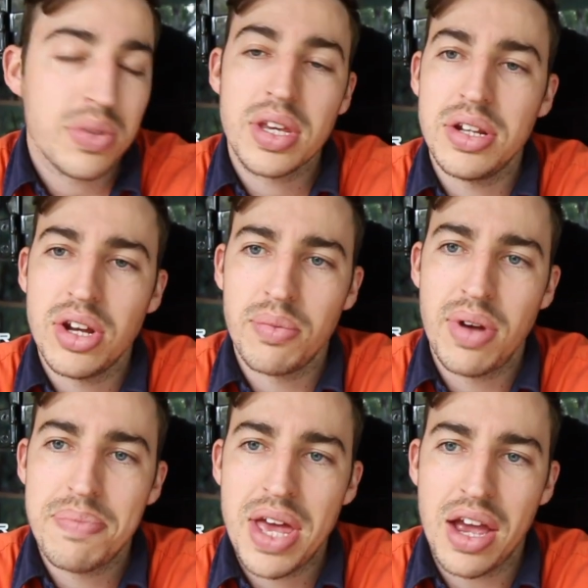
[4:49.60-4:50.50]
get down on
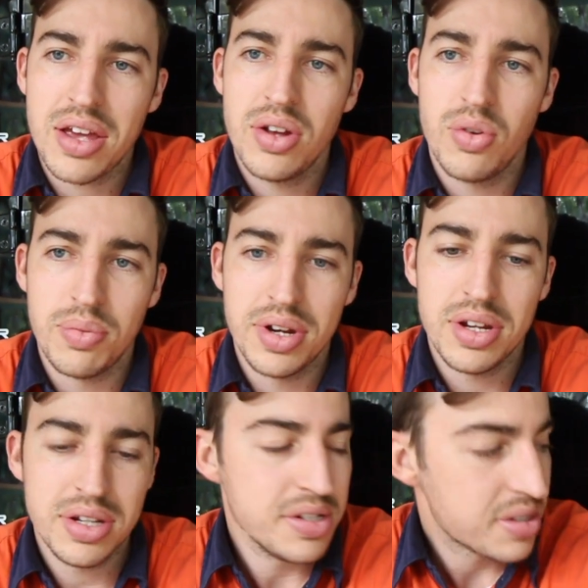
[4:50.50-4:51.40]
my back or my
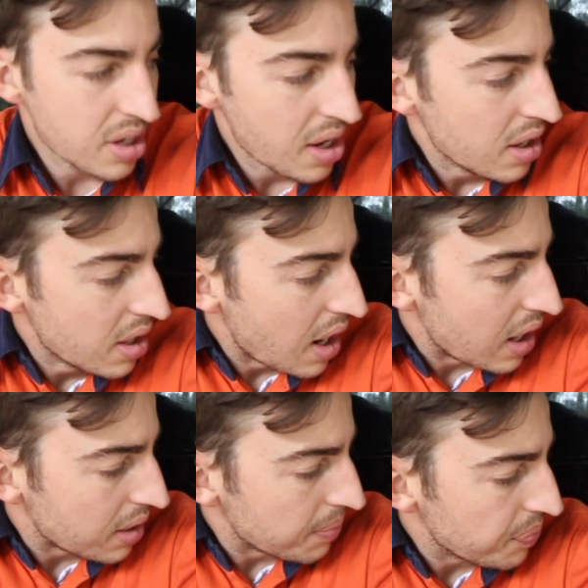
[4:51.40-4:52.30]
knees,
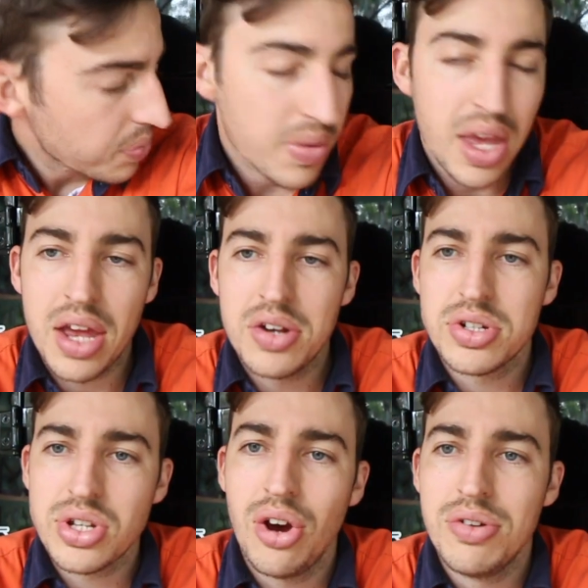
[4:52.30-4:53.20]
and
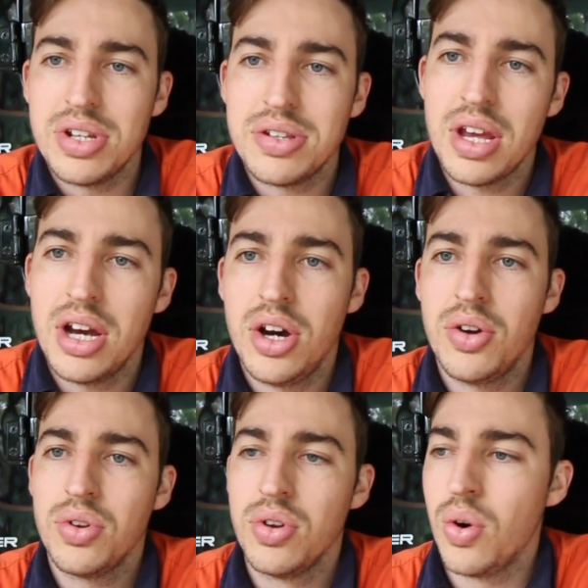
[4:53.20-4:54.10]
just hose it
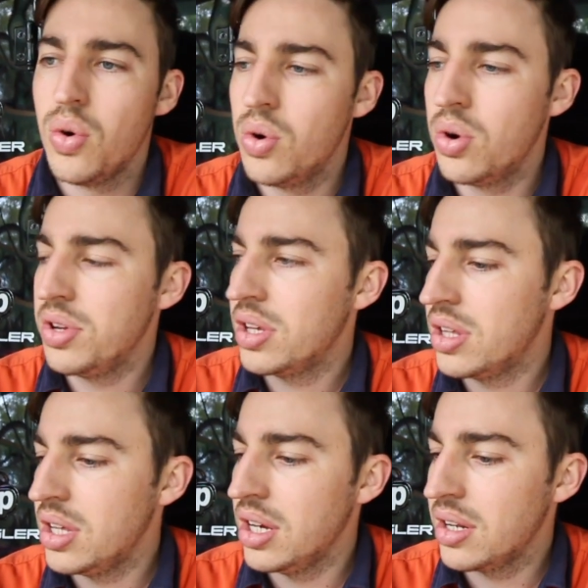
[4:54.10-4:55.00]
down. Or you can
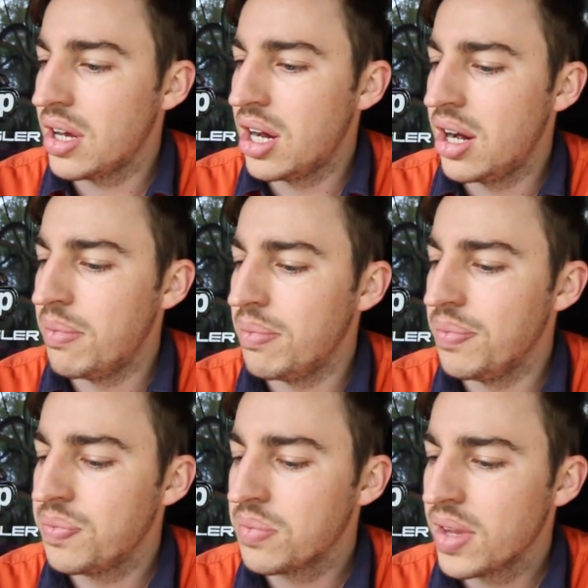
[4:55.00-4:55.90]
get, I
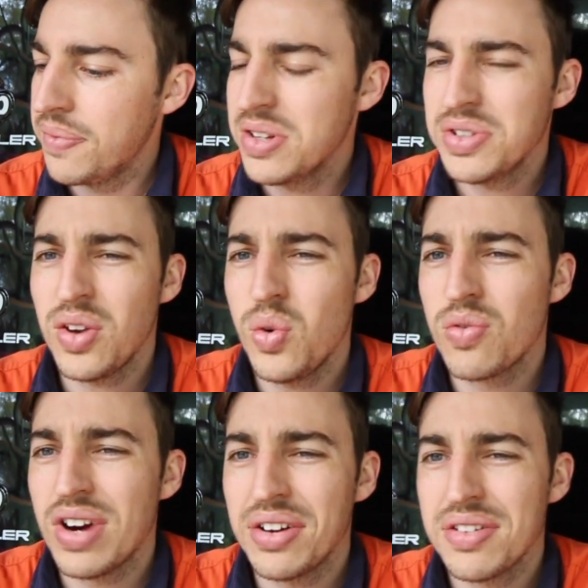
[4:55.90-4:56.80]
think it's like a
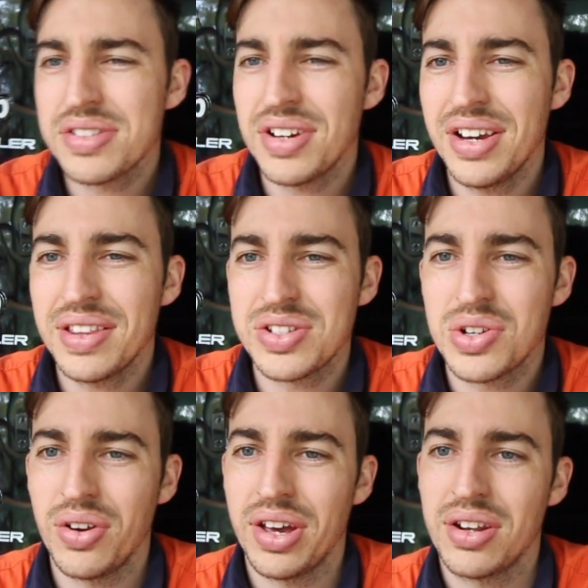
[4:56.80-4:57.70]
little runner or something that's
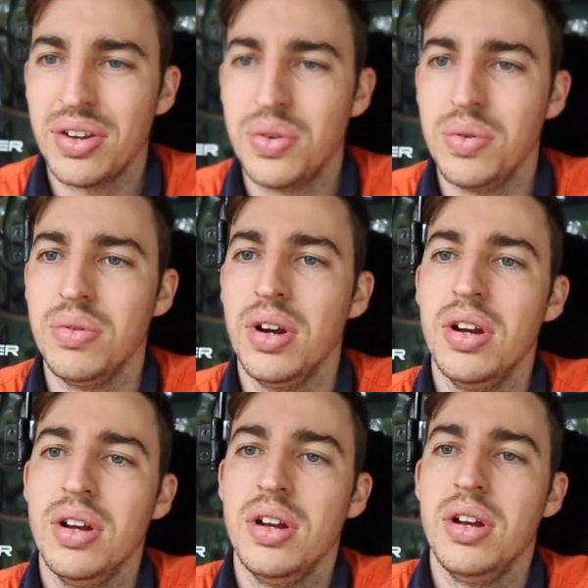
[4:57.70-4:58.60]
got like little
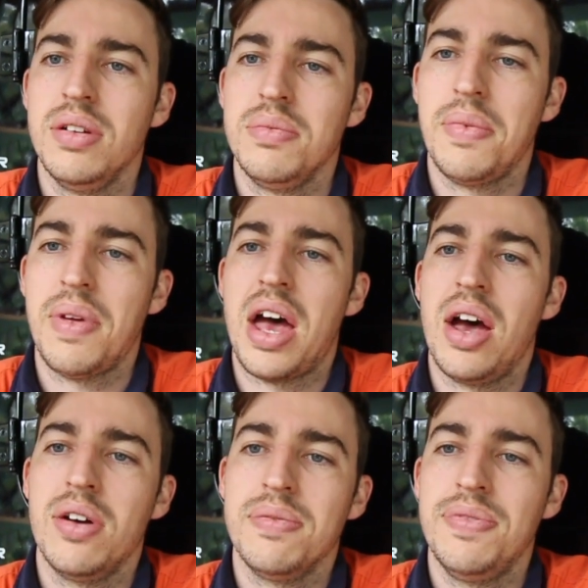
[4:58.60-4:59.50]

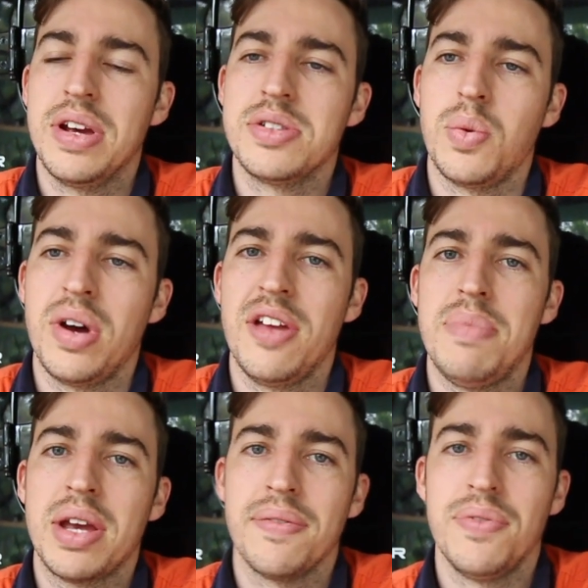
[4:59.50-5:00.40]
things that weigh
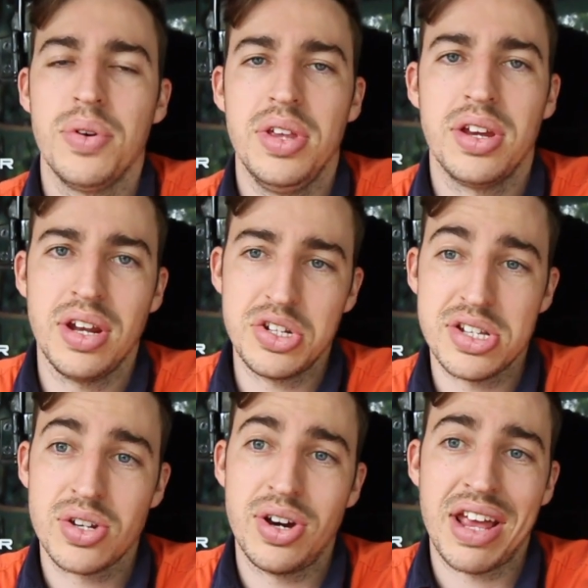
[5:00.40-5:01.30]
back and forth that you can actually
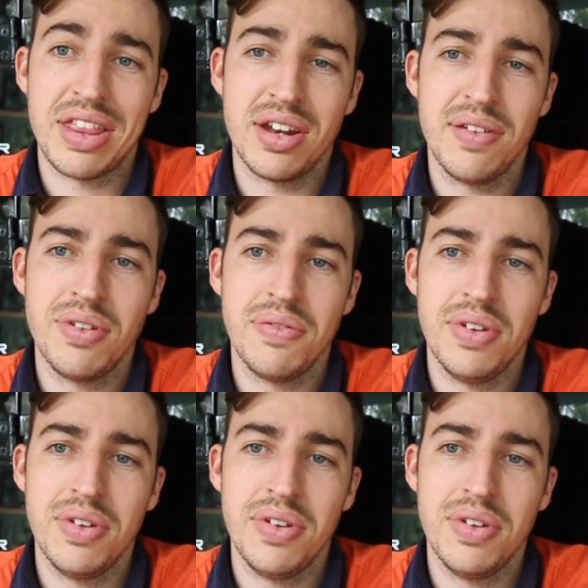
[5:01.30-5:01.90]
slide underneath your